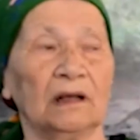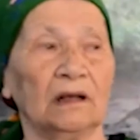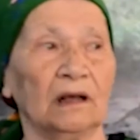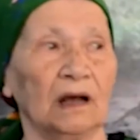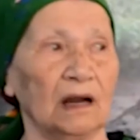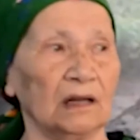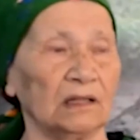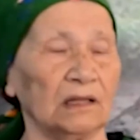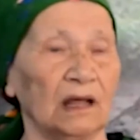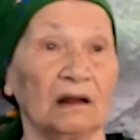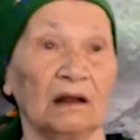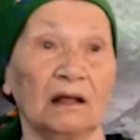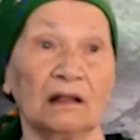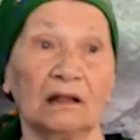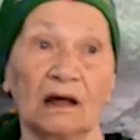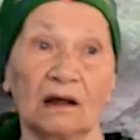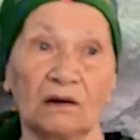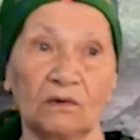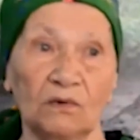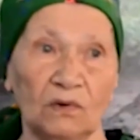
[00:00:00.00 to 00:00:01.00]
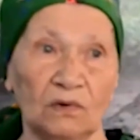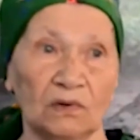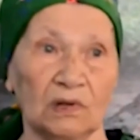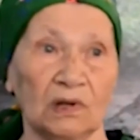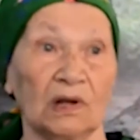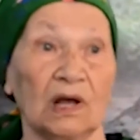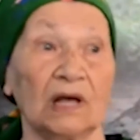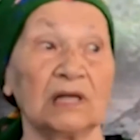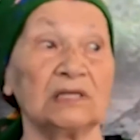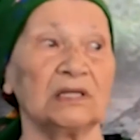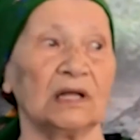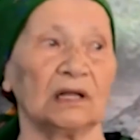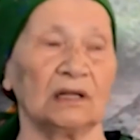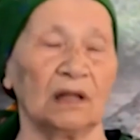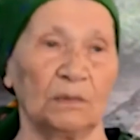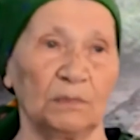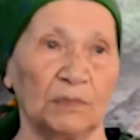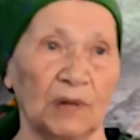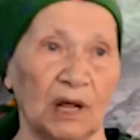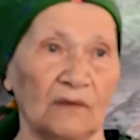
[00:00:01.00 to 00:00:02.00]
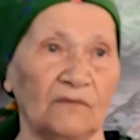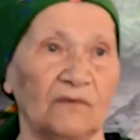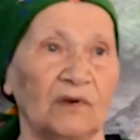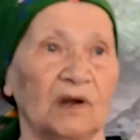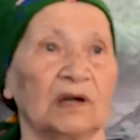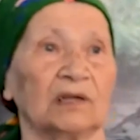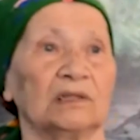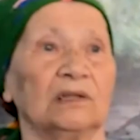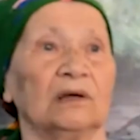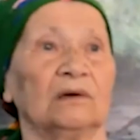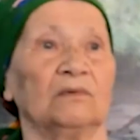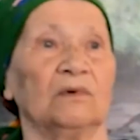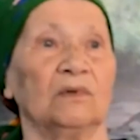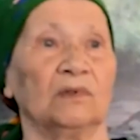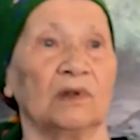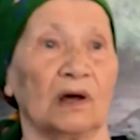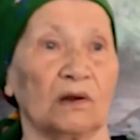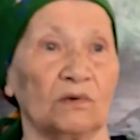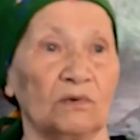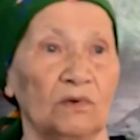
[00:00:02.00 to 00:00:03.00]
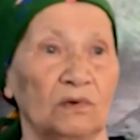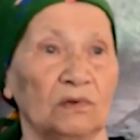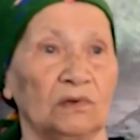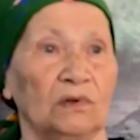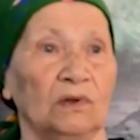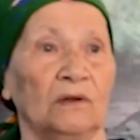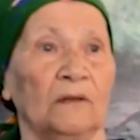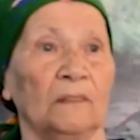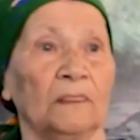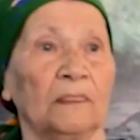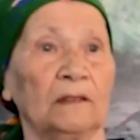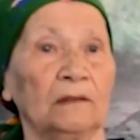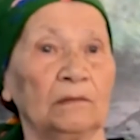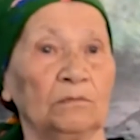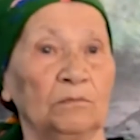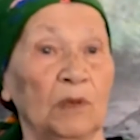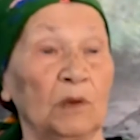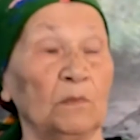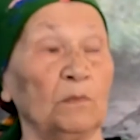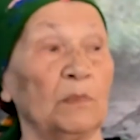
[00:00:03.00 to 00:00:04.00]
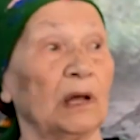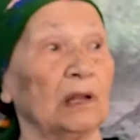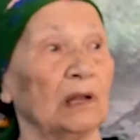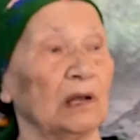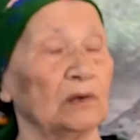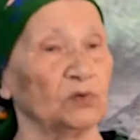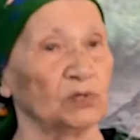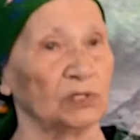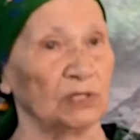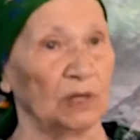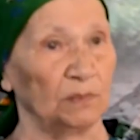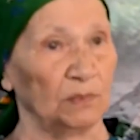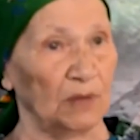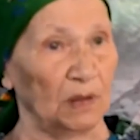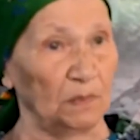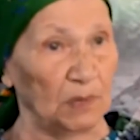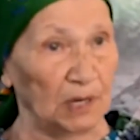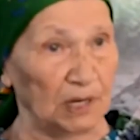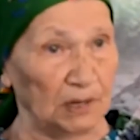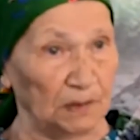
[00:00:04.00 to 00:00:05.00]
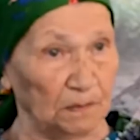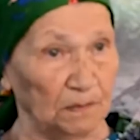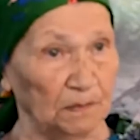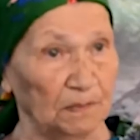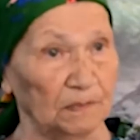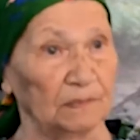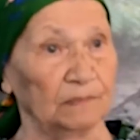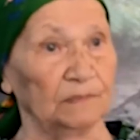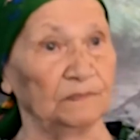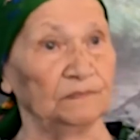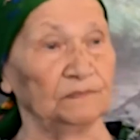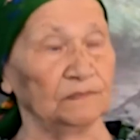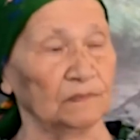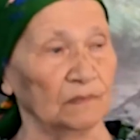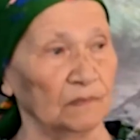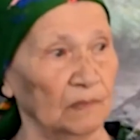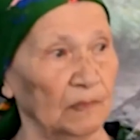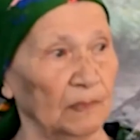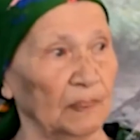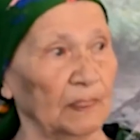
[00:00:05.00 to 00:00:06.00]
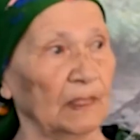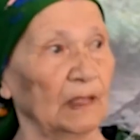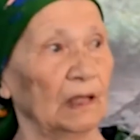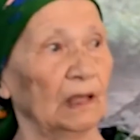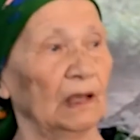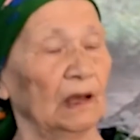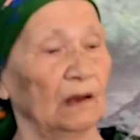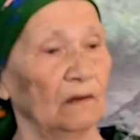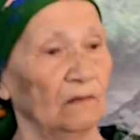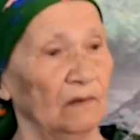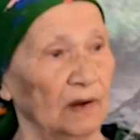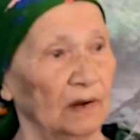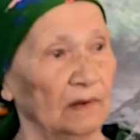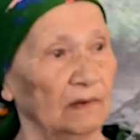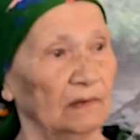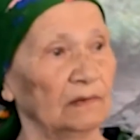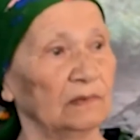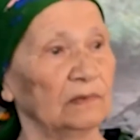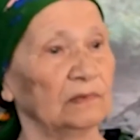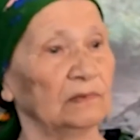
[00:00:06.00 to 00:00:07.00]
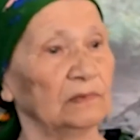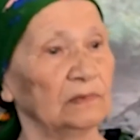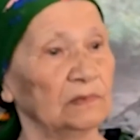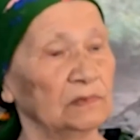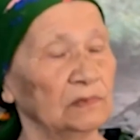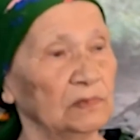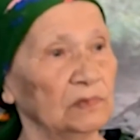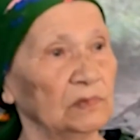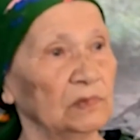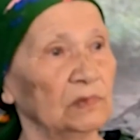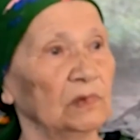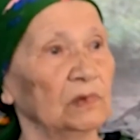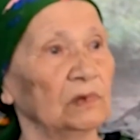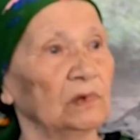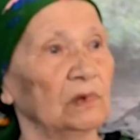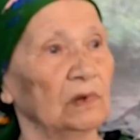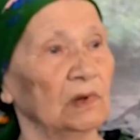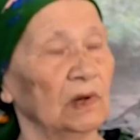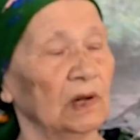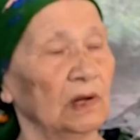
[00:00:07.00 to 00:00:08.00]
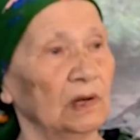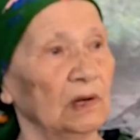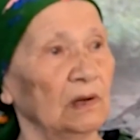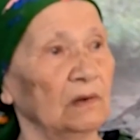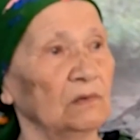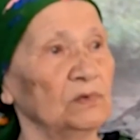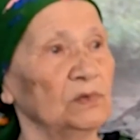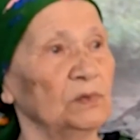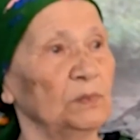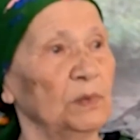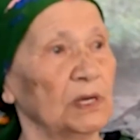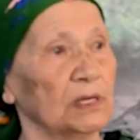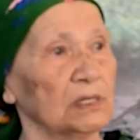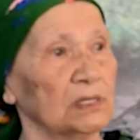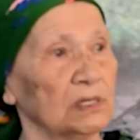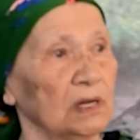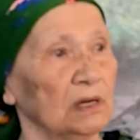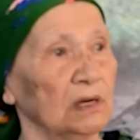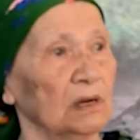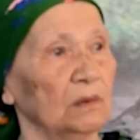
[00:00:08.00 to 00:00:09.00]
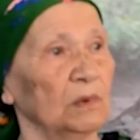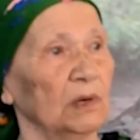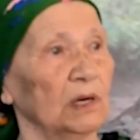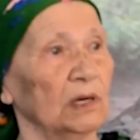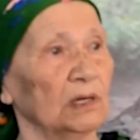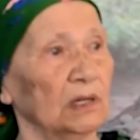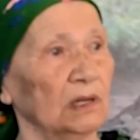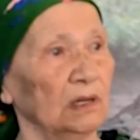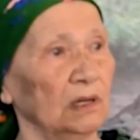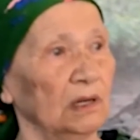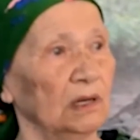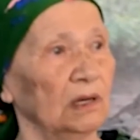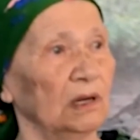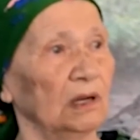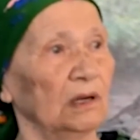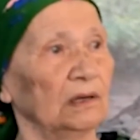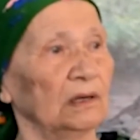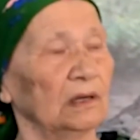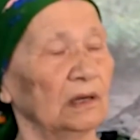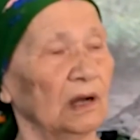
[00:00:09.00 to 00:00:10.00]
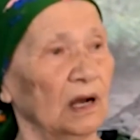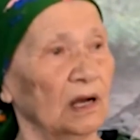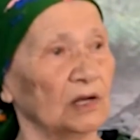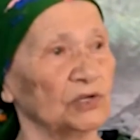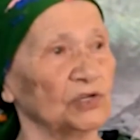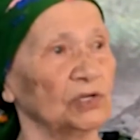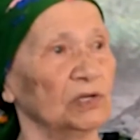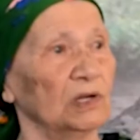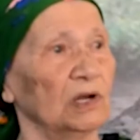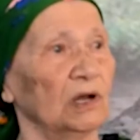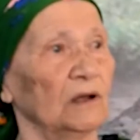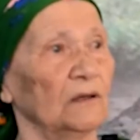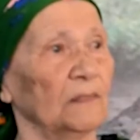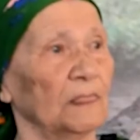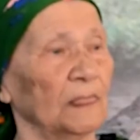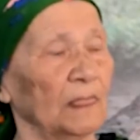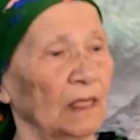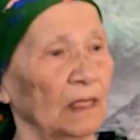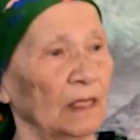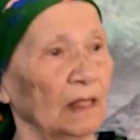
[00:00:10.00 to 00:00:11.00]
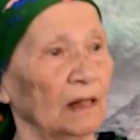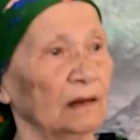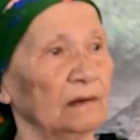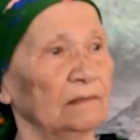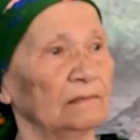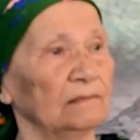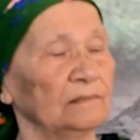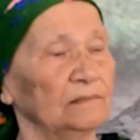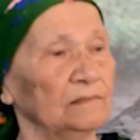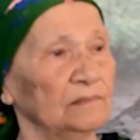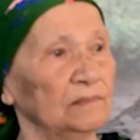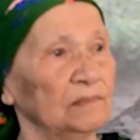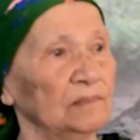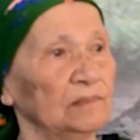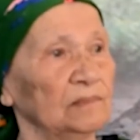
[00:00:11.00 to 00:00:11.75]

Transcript: There were those who were sick. They were dying, too. Even though I was a kid, I know all that. We came to Uzbekistan. Hunger, poverty.